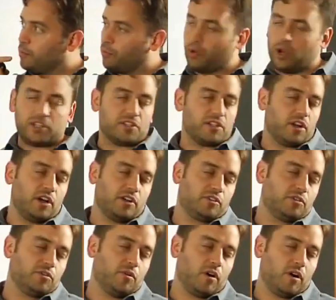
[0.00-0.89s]
press it
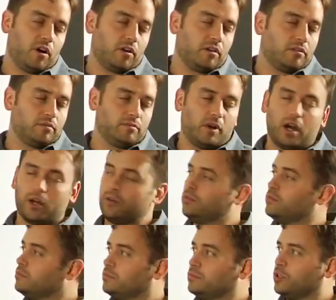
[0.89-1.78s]
onto our
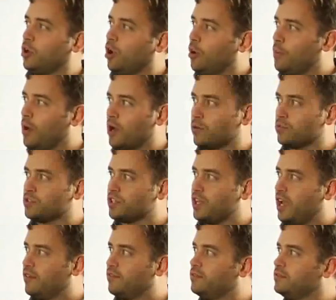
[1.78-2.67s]
model, call model
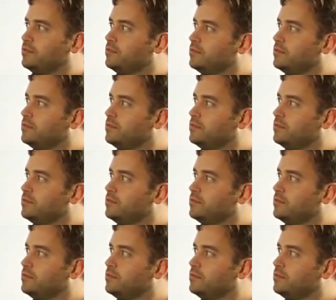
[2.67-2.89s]
save.